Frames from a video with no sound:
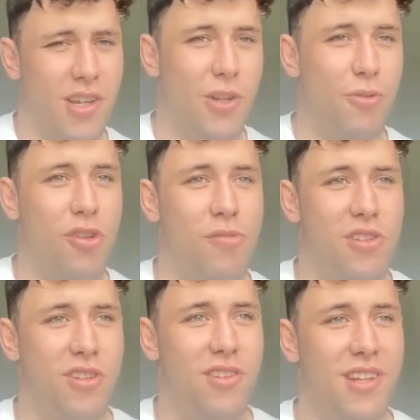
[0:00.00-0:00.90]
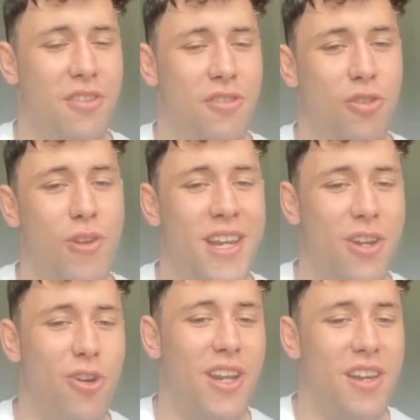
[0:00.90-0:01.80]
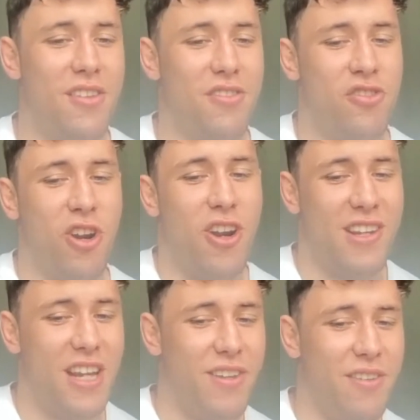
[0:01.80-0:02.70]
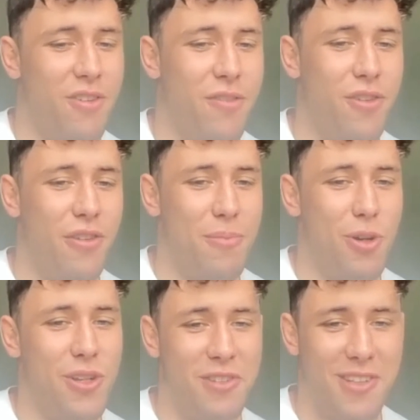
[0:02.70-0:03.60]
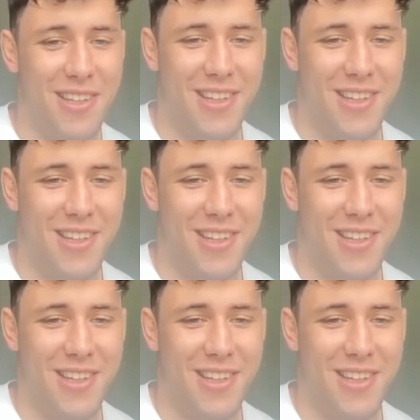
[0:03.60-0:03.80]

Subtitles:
and there was an option Skewy had organised shark diving for a few of the boys.